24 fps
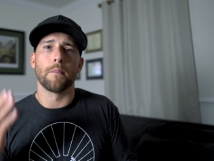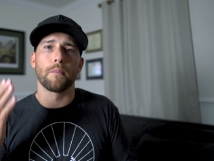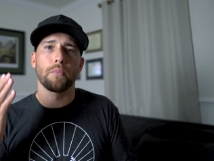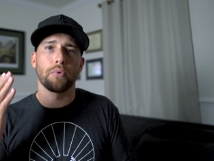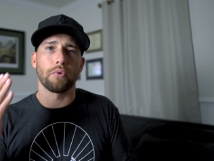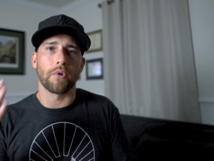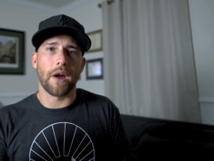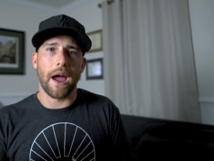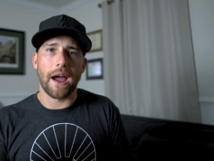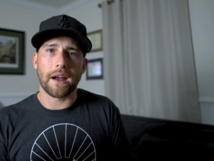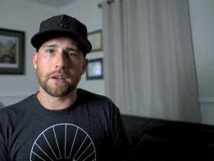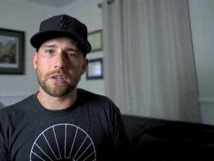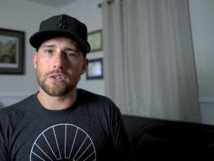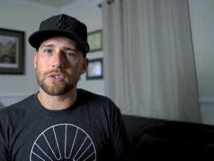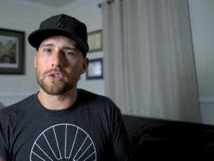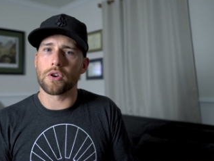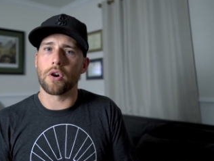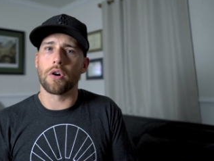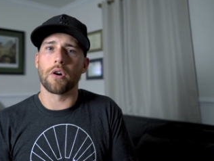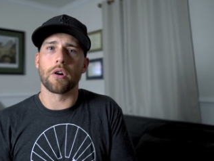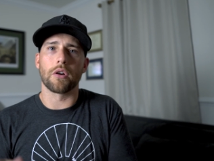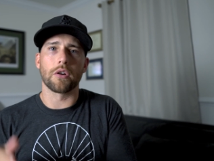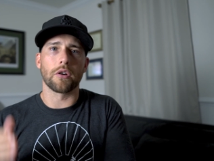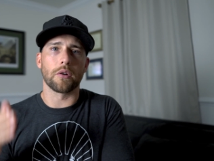practice
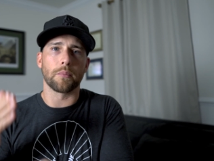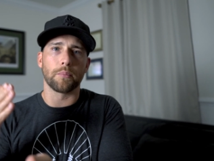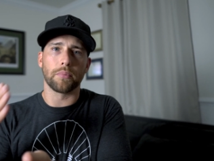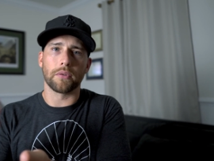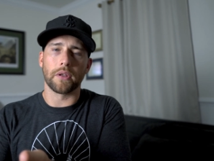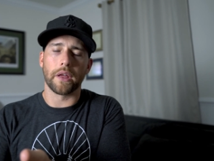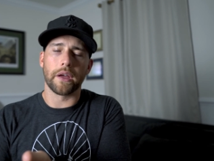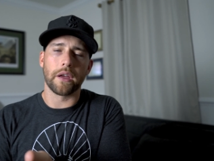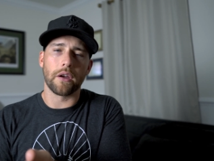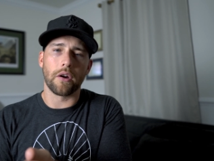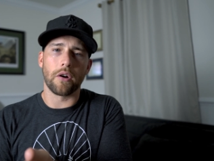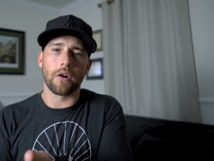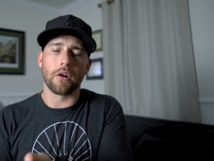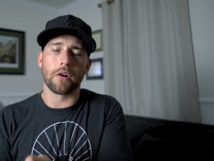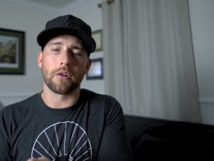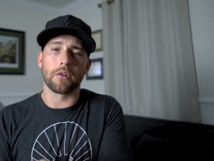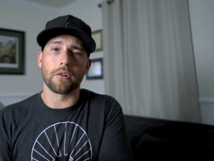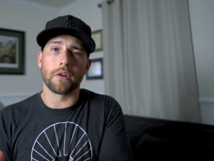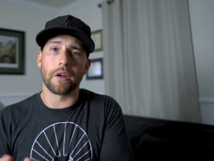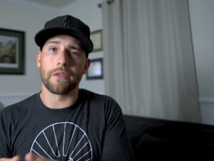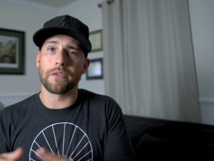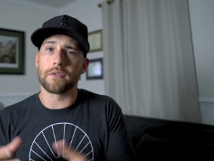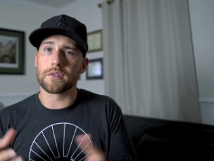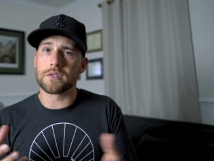harder, play
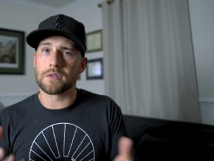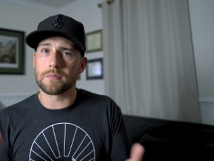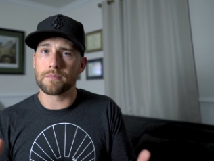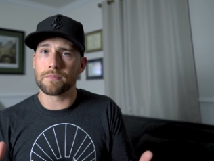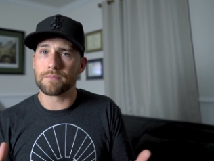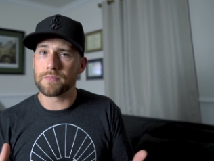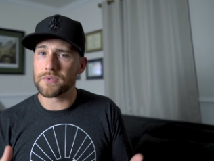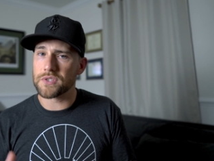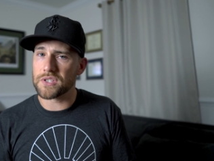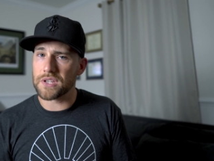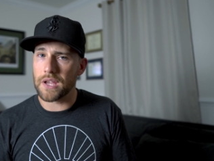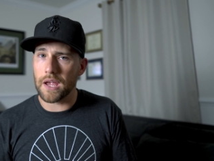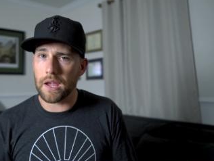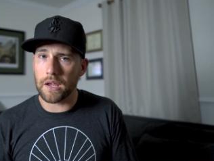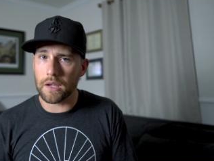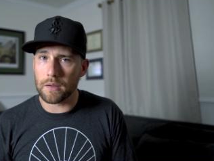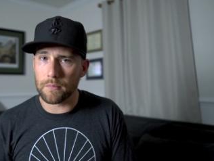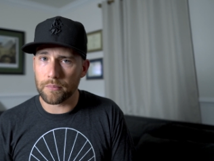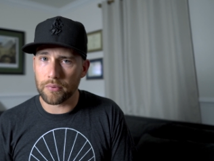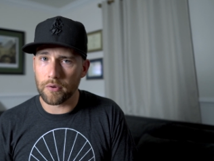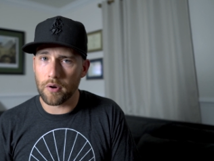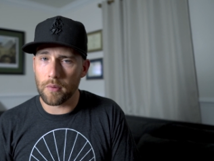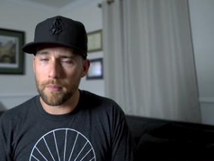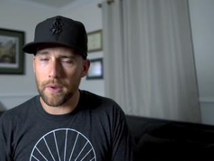harder. And there's a saying
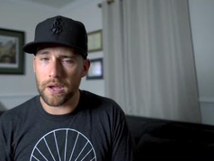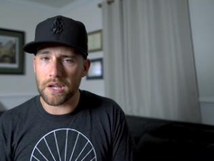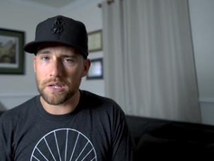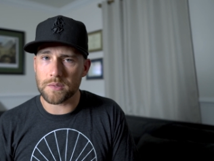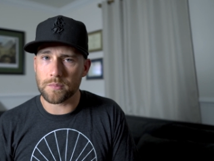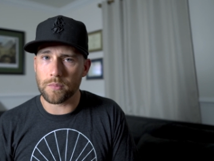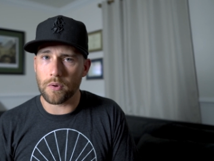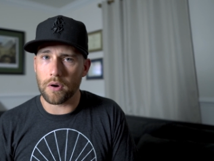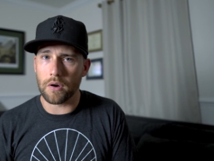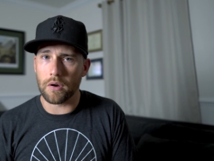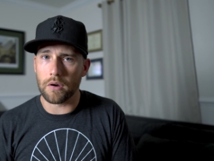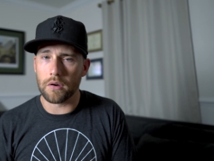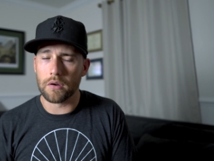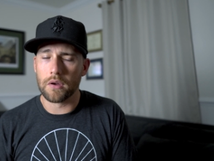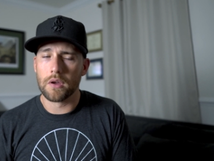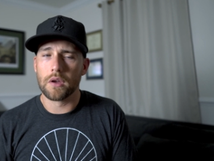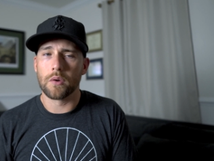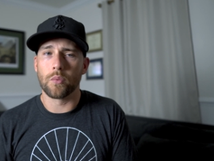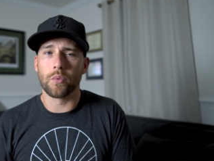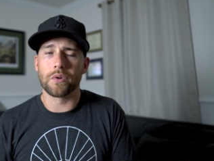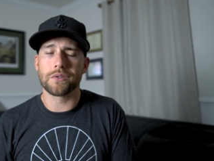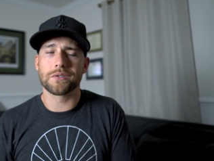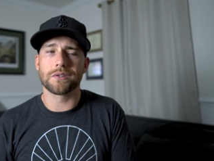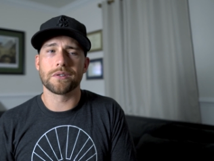in pro baseball,
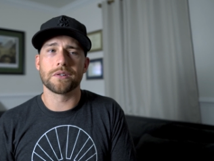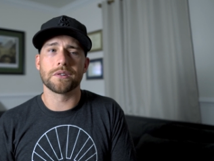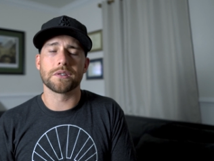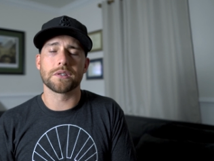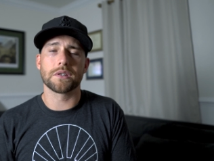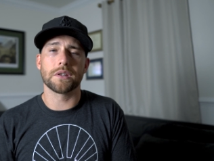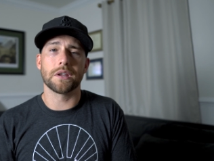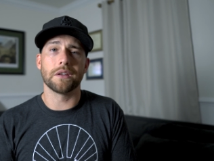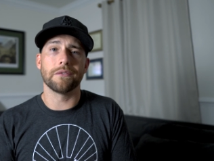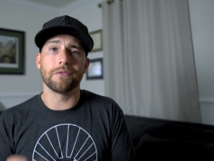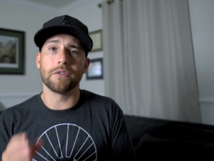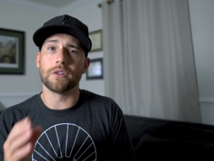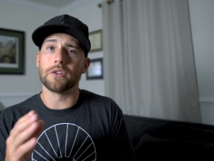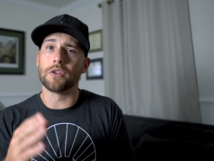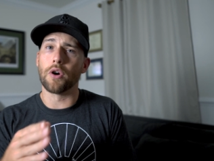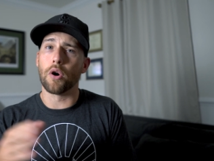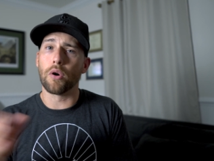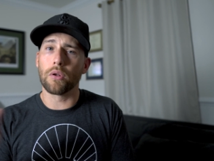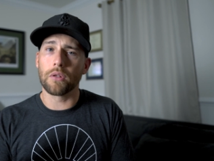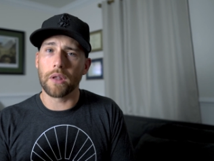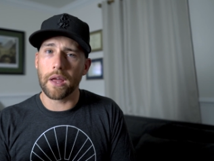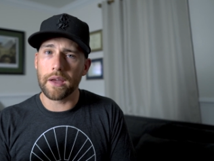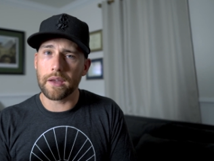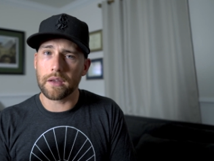which is, if you
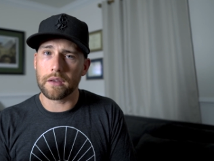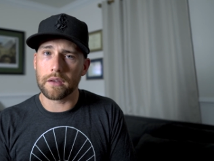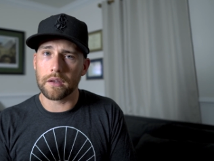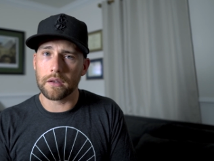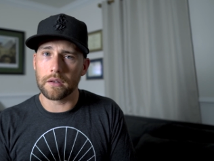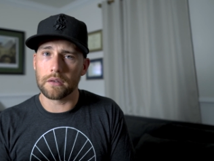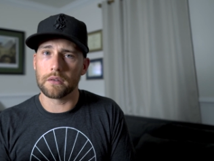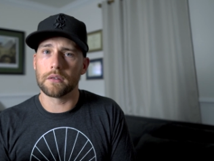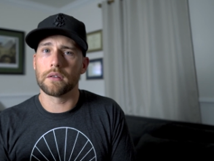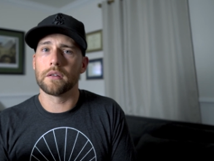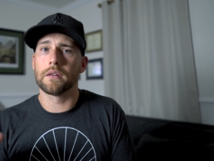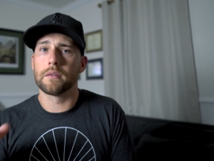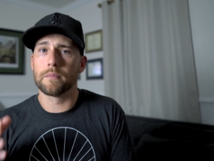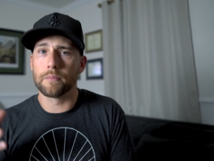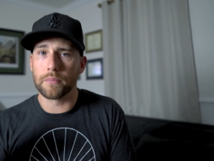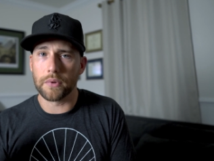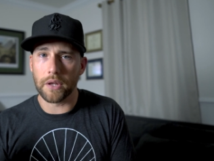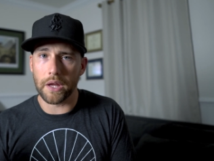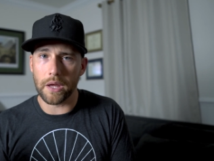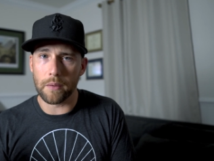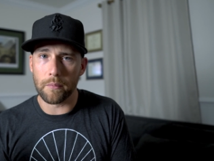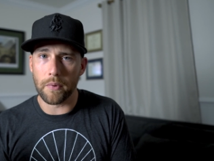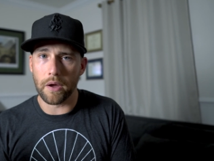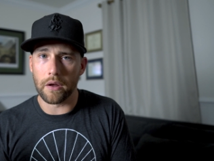don't like it,
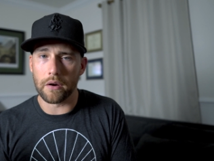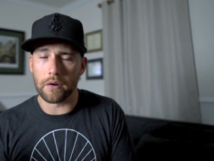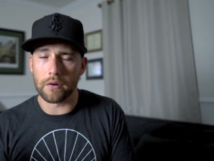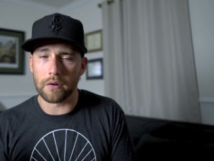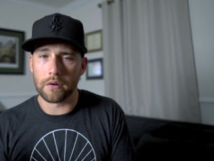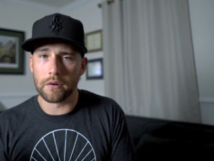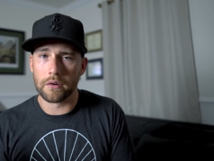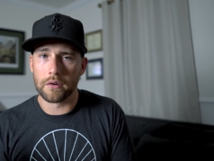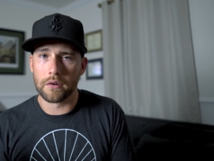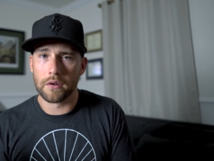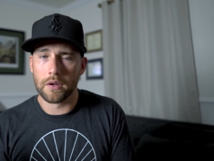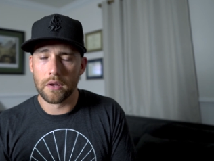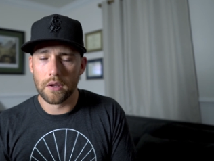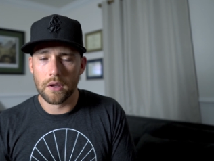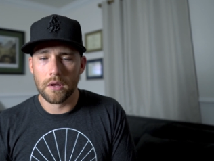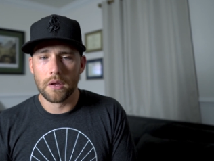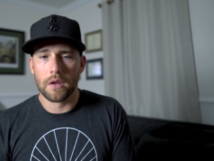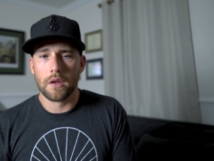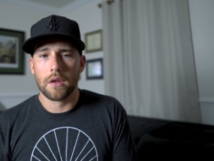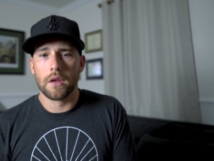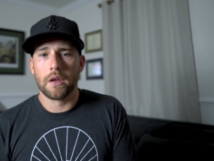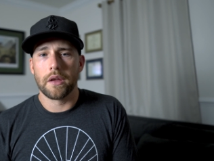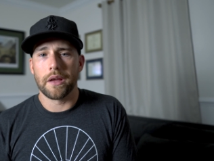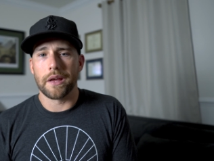play better.
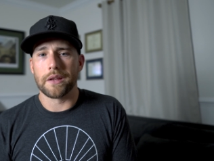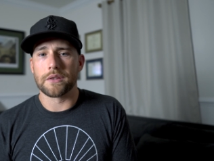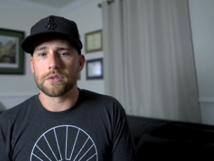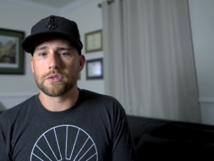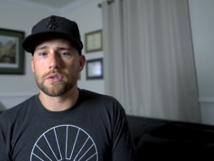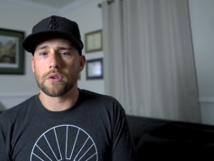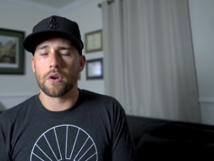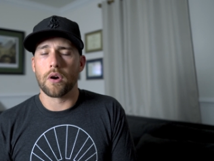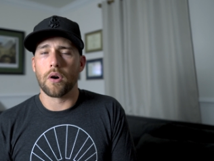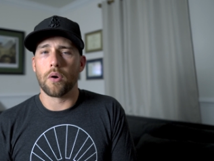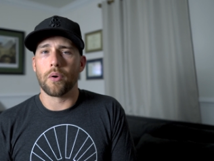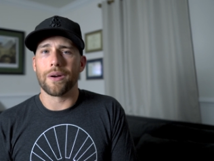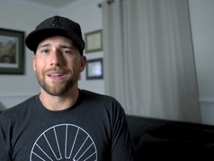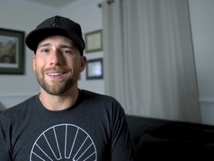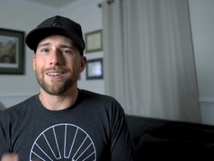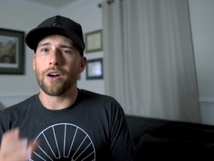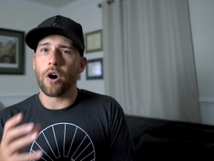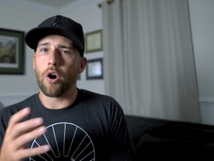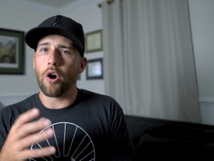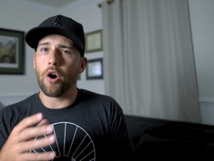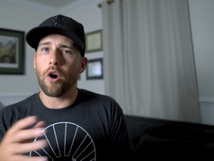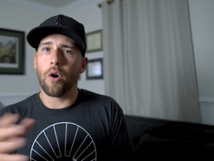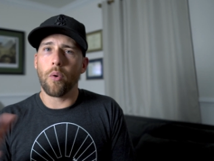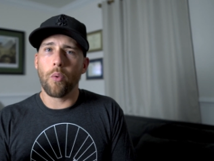And so in
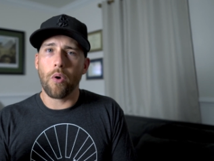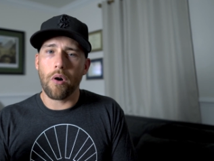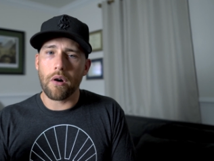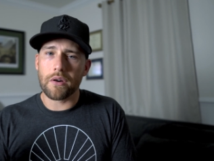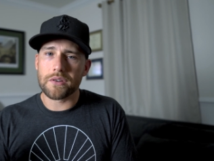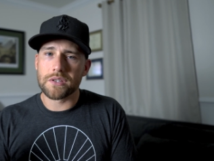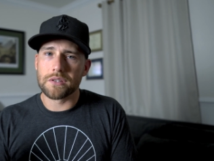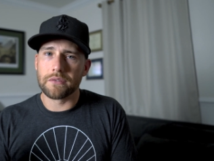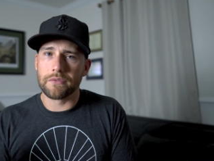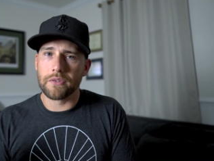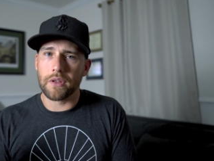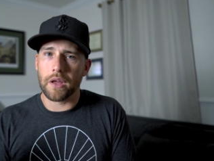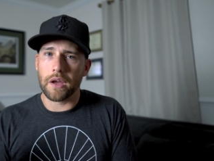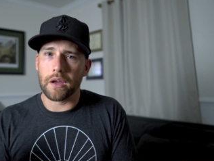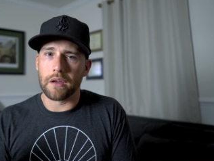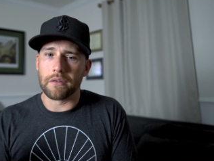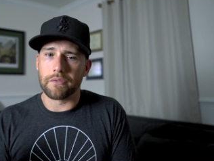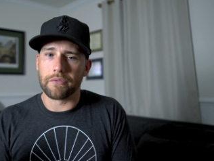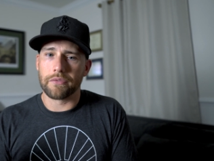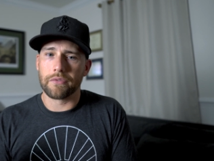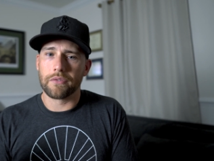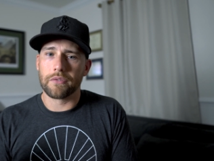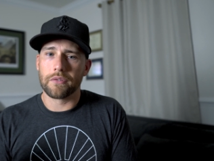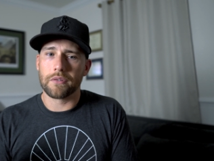all walks of
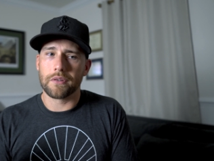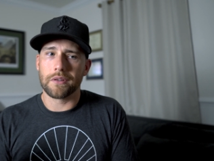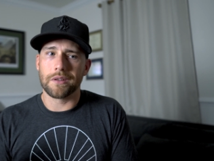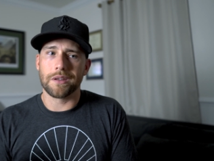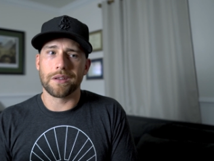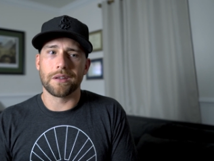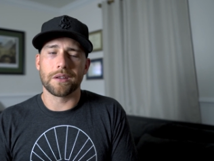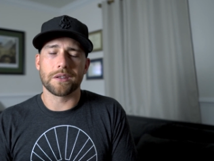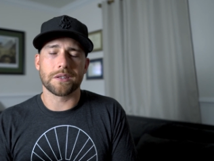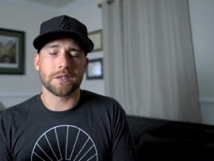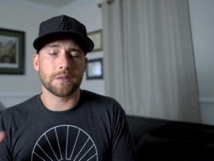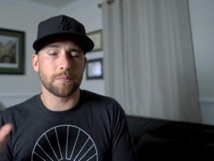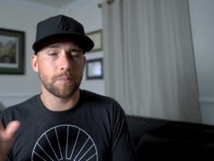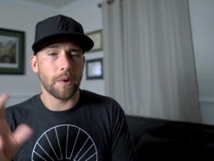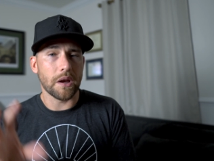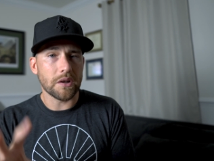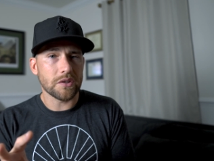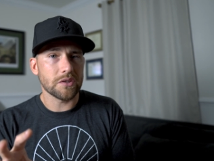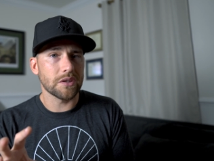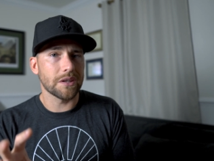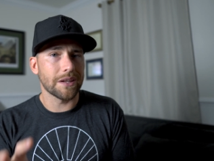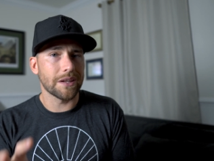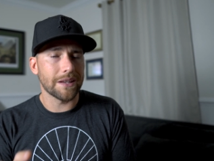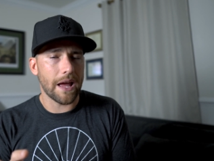life,
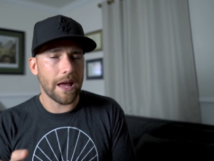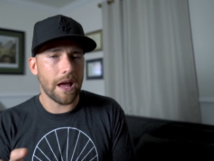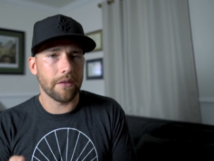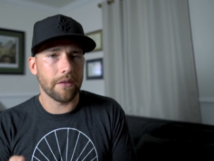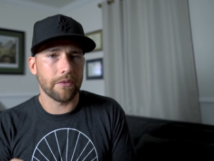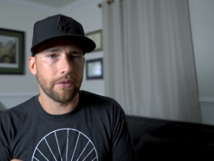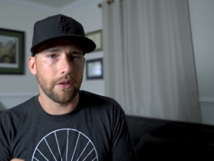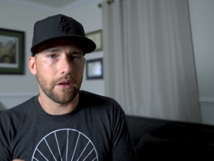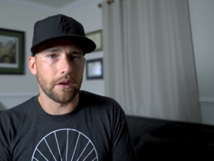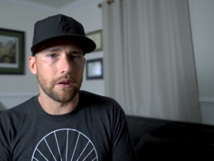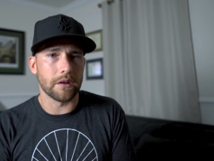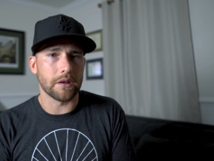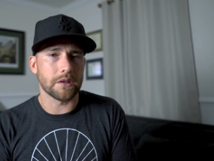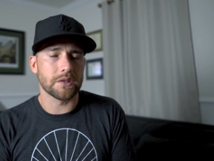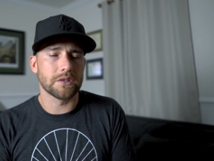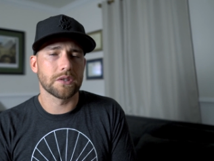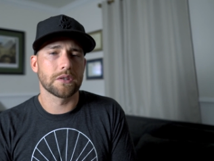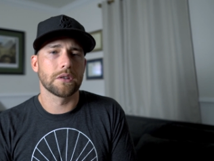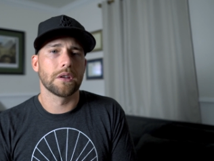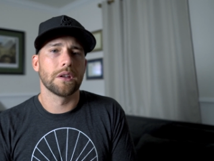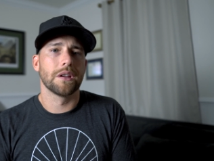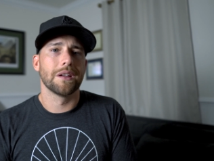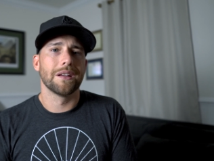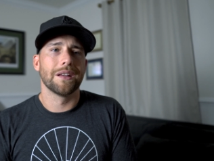especially in athletics,